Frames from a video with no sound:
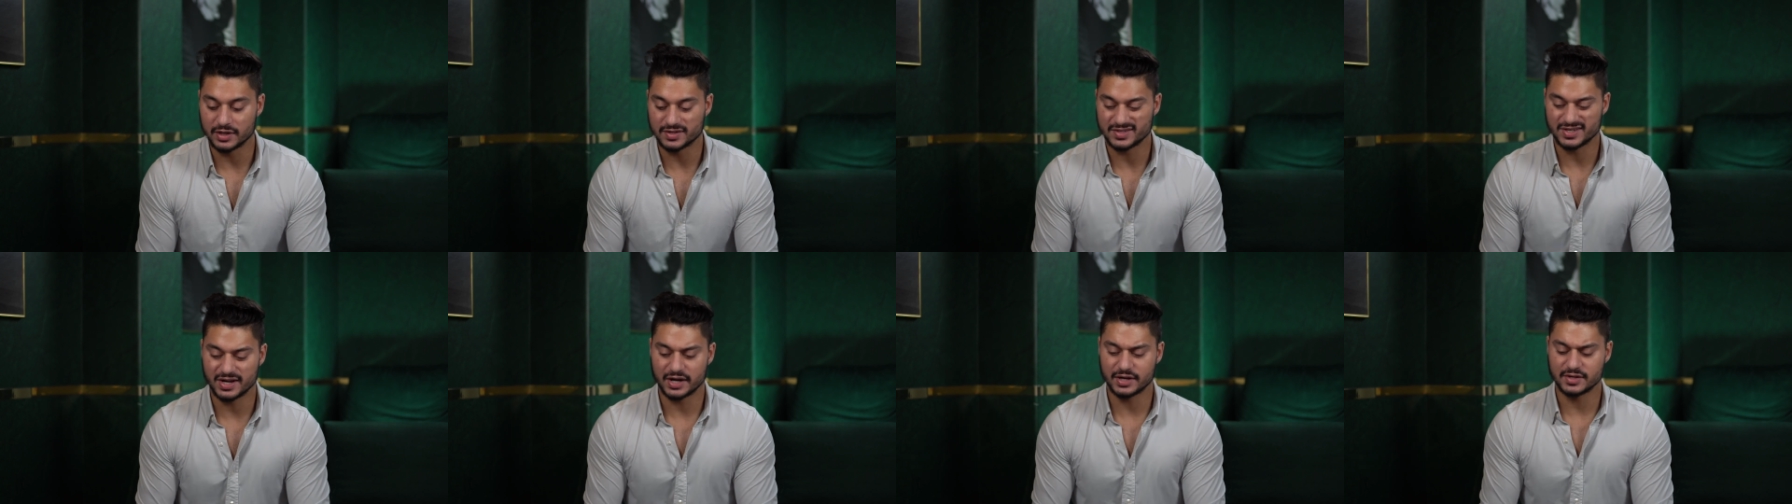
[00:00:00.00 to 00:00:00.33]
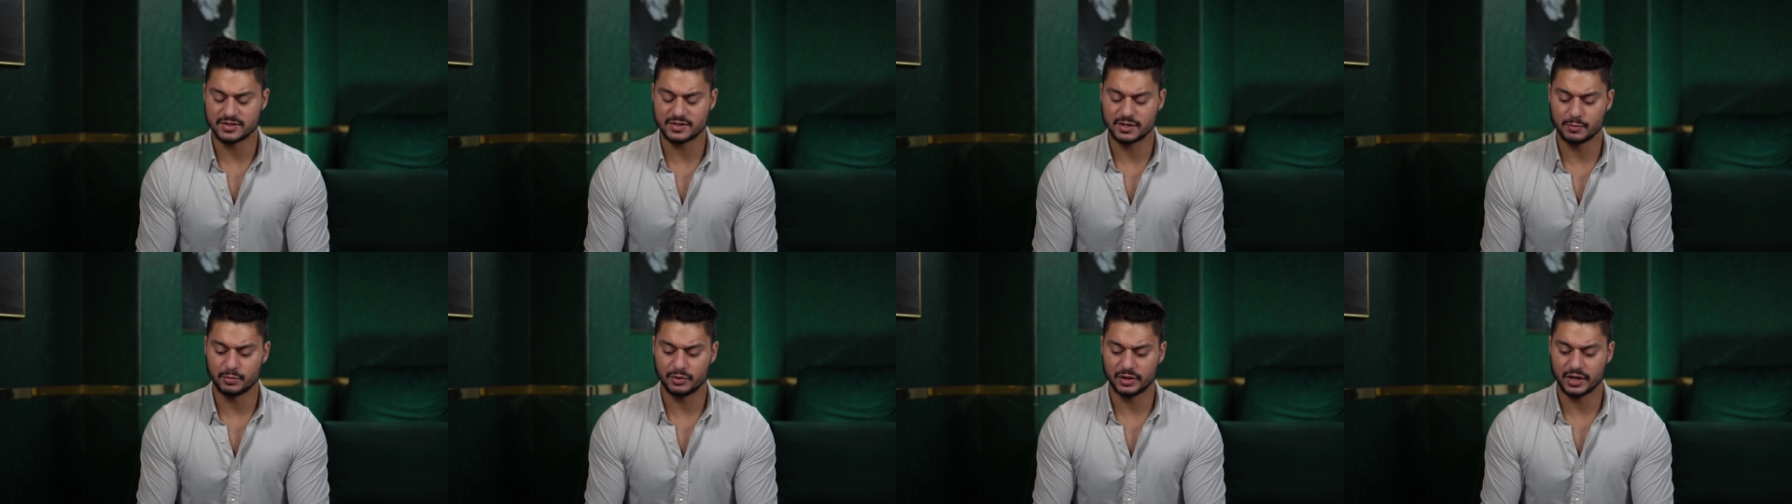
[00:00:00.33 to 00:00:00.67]
It's not
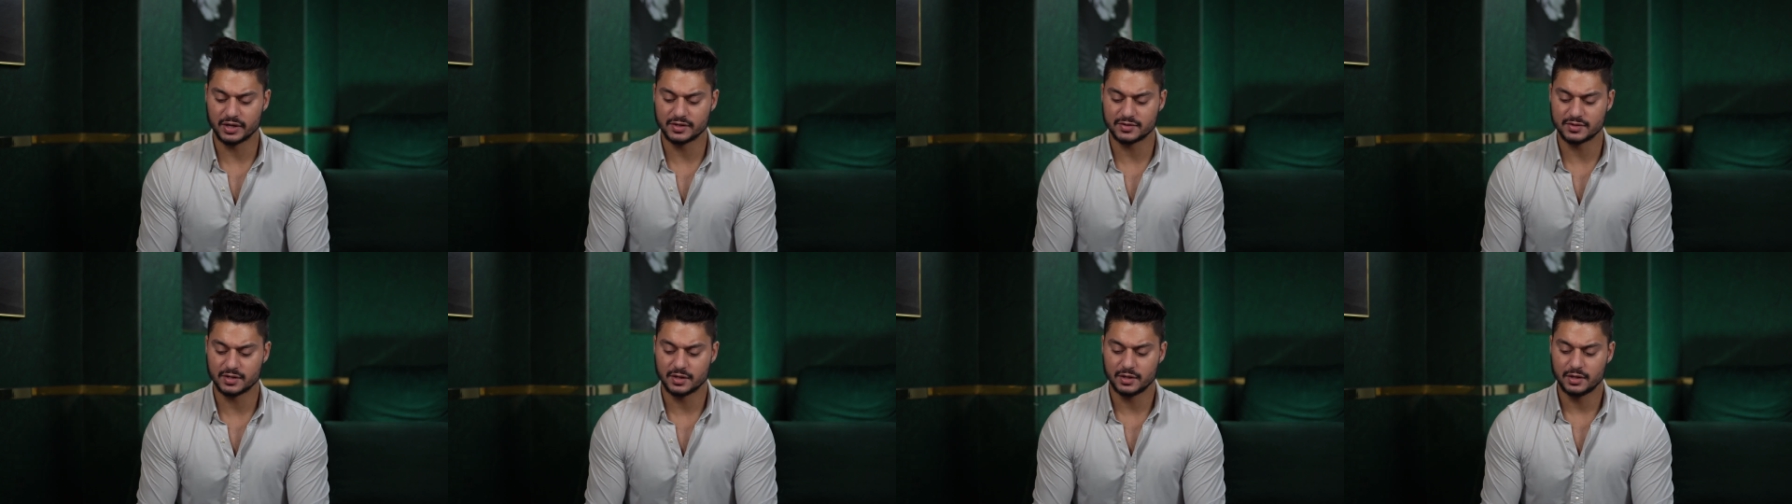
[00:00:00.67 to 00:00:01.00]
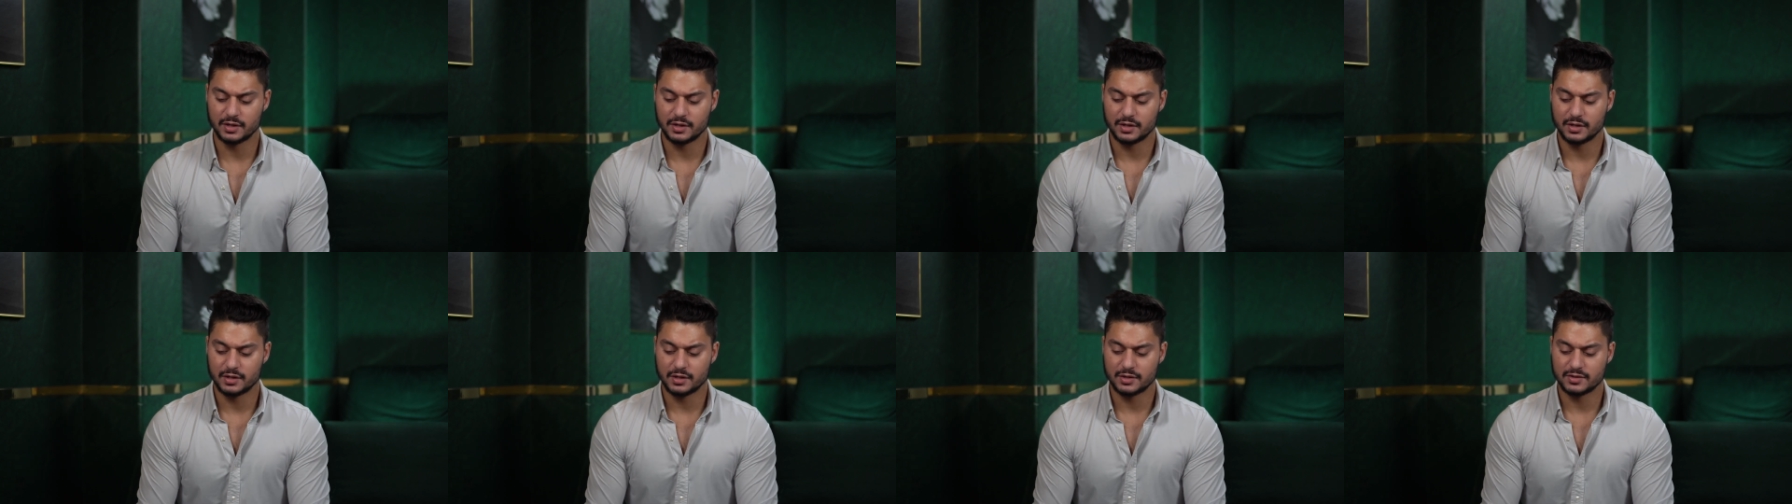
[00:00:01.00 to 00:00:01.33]
as simple as
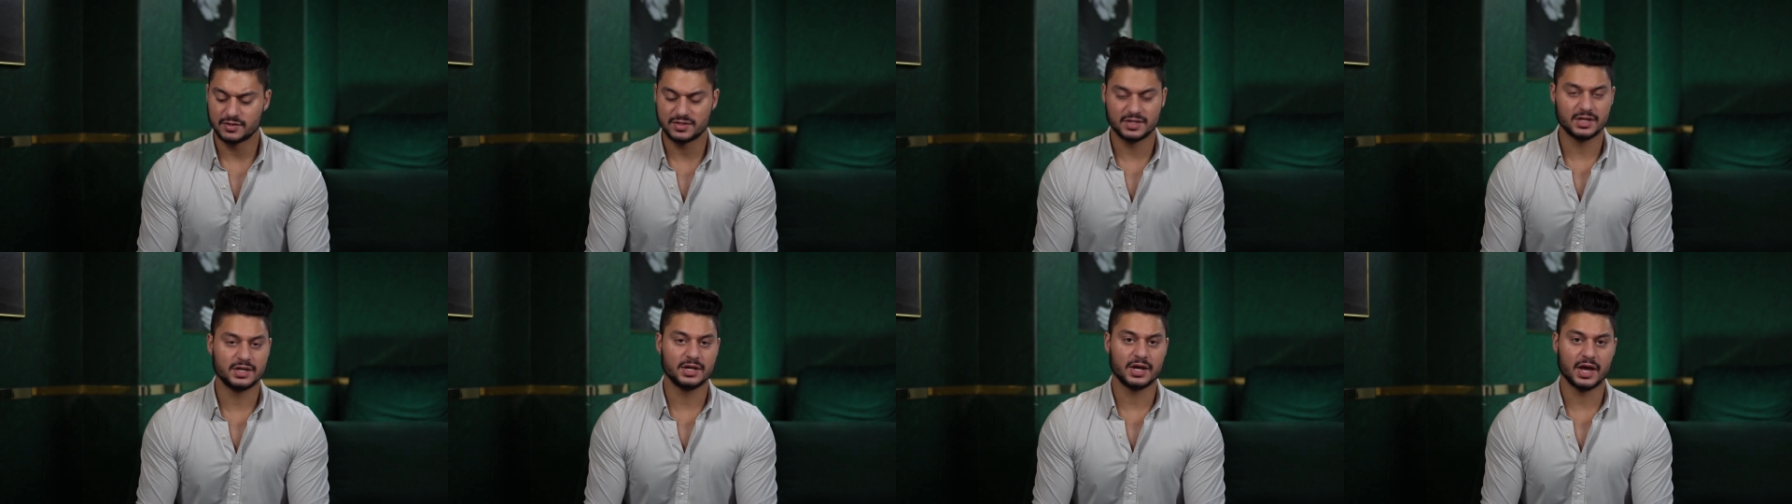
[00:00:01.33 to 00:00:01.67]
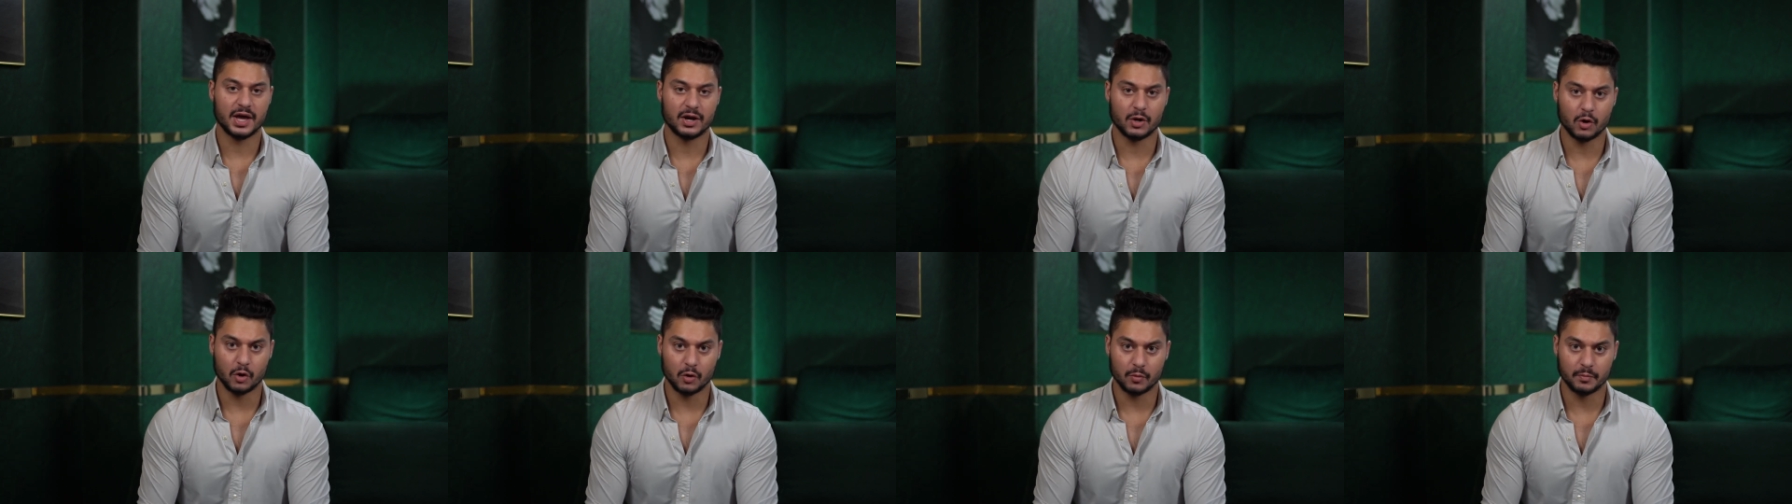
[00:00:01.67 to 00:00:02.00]
sitting
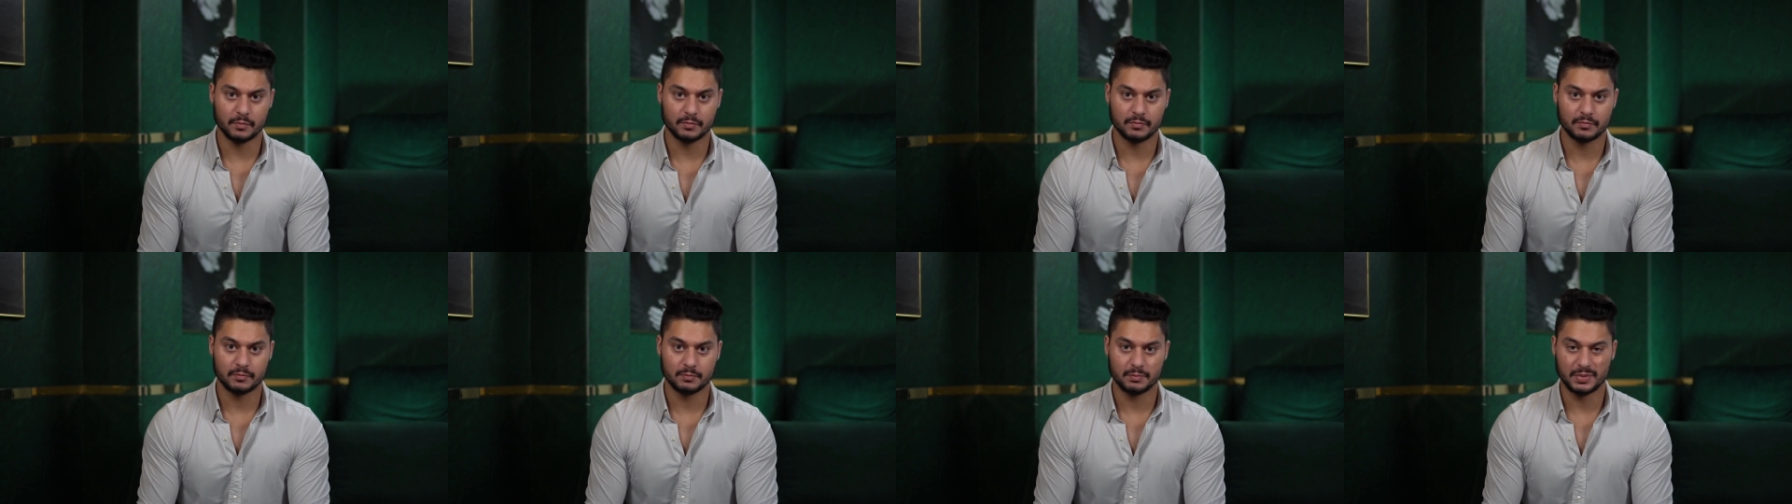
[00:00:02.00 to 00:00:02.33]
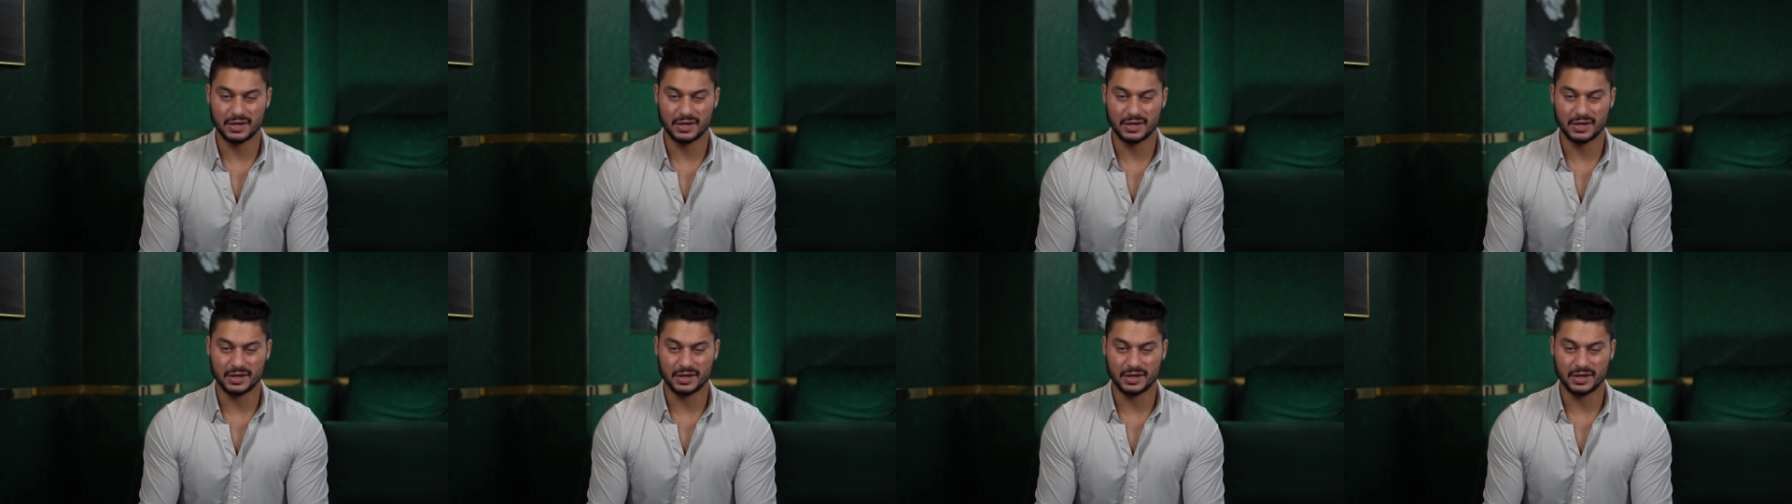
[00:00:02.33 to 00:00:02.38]
at home,